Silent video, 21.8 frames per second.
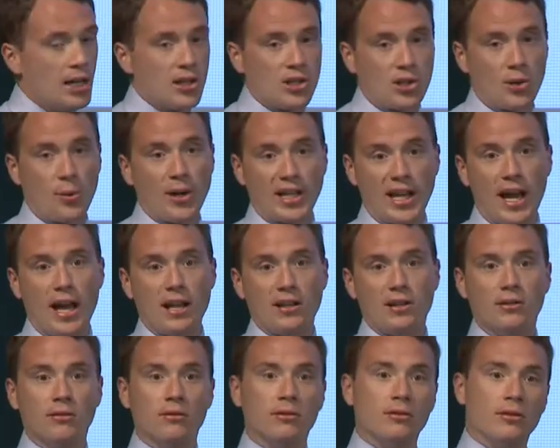So
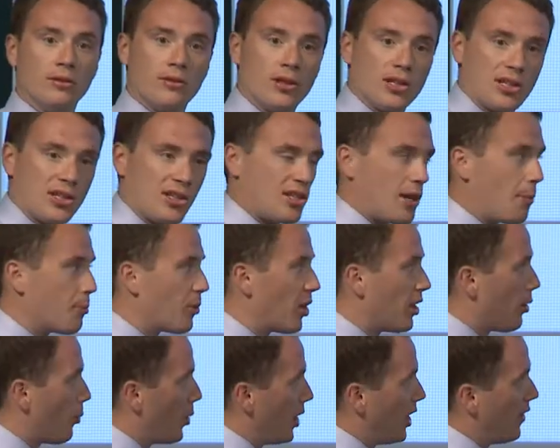again, this is
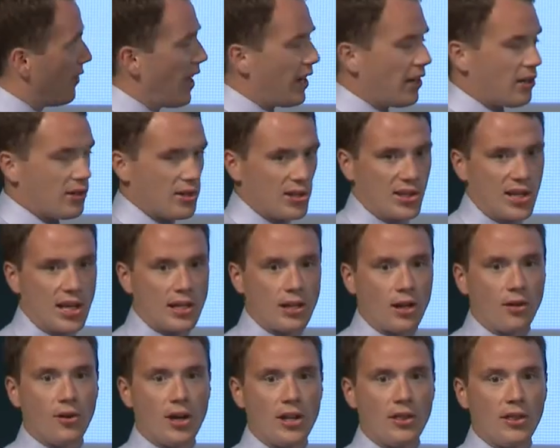something that we can then
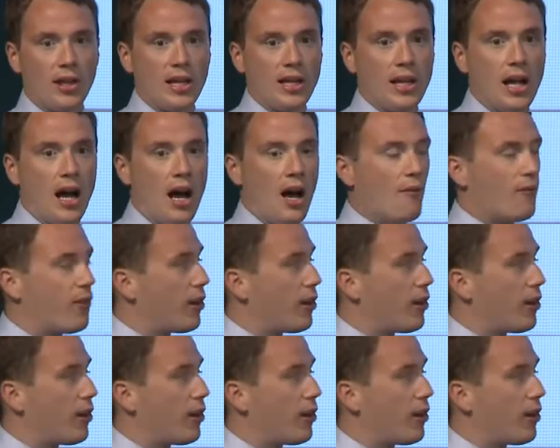consider in the